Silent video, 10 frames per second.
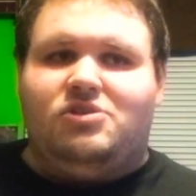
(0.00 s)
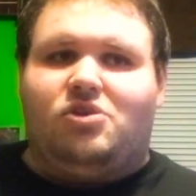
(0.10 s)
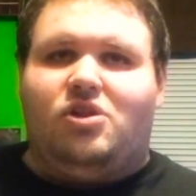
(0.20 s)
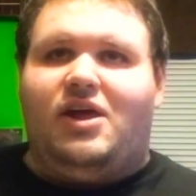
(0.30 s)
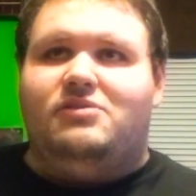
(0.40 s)
the
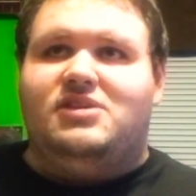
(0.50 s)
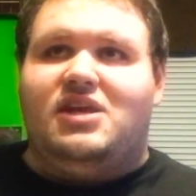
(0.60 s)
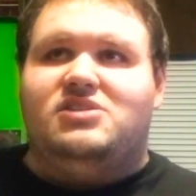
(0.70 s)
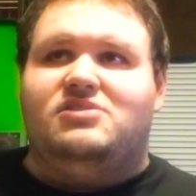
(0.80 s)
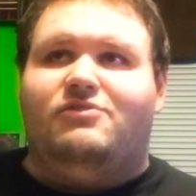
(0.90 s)
clown
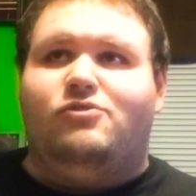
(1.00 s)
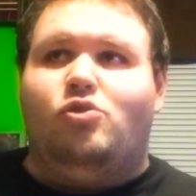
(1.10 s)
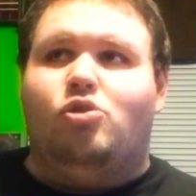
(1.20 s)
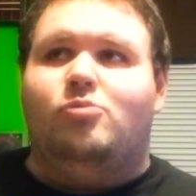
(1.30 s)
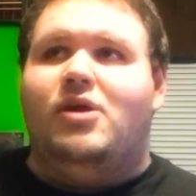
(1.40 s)
takes the
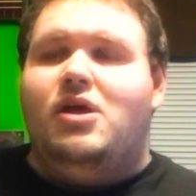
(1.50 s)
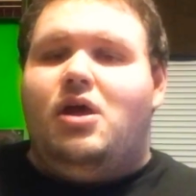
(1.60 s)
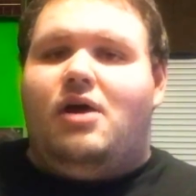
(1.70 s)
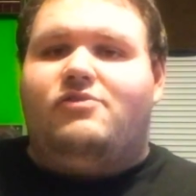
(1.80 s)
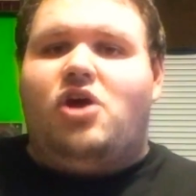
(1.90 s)
form
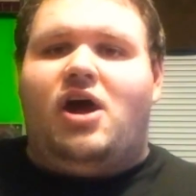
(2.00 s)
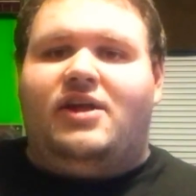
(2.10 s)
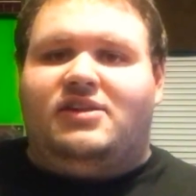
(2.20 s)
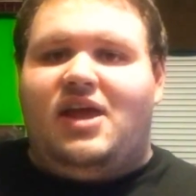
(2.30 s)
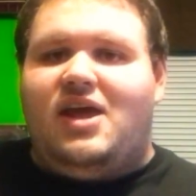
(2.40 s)
of
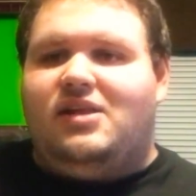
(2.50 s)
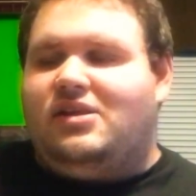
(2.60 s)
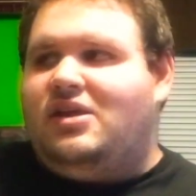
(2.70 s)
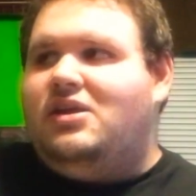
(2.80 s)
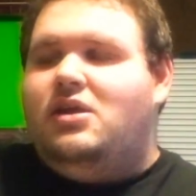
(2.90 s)
cotton
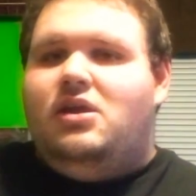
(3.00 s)
candy.